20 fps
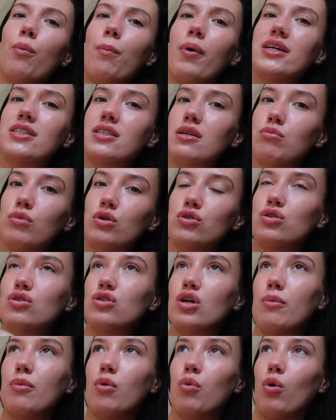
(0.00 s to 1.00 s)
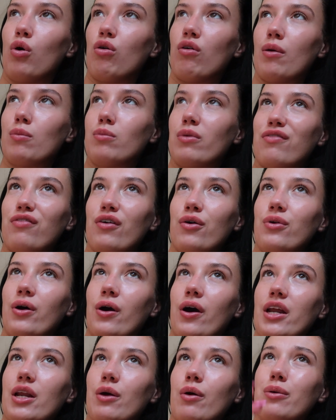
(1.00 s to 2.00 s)
Basically, most of the time I walk around with my phone
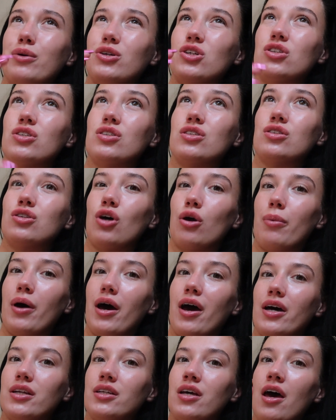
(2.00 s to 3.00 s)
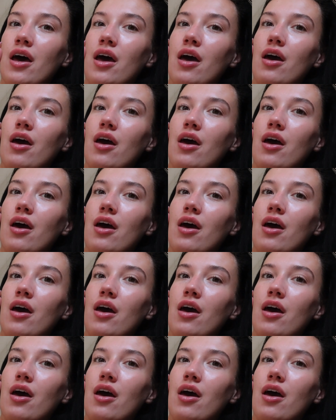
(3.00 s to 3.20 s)
out anyway, which is so bad.